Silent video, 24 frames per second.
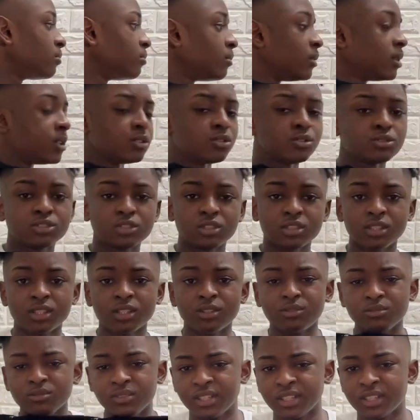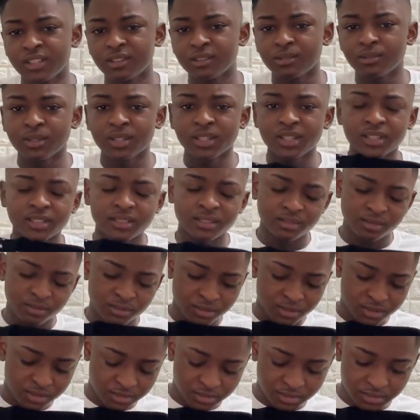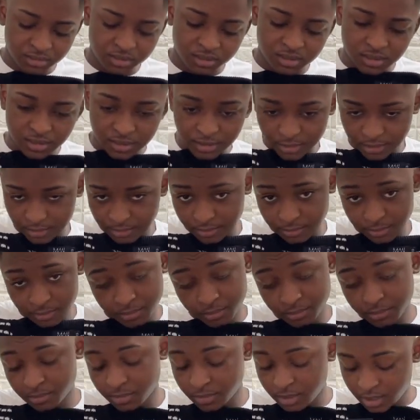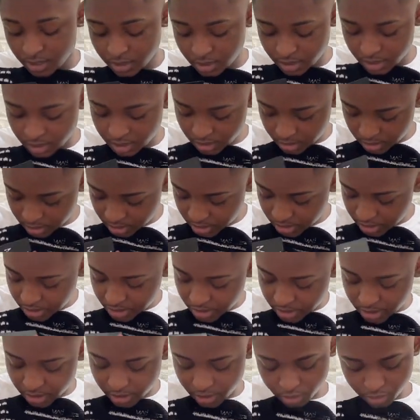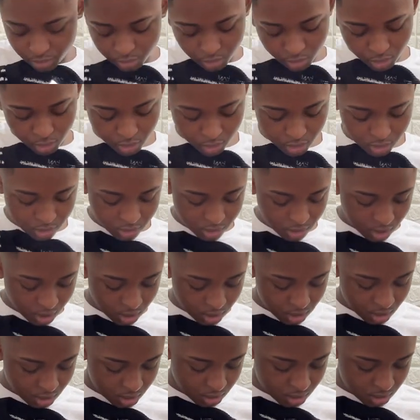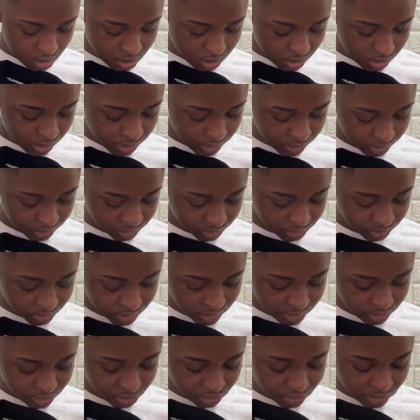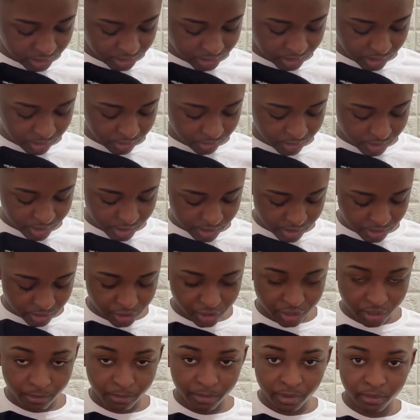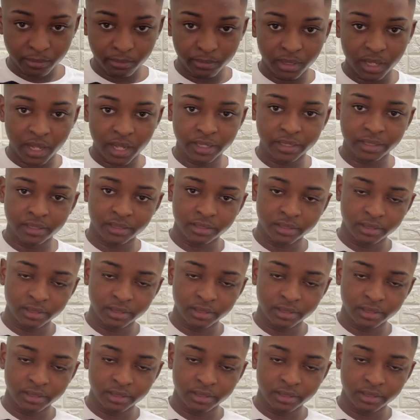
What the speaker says: Might go to a little dinner with it, you know. And yeah, it's called Stitch Detail Knitted Jumper Black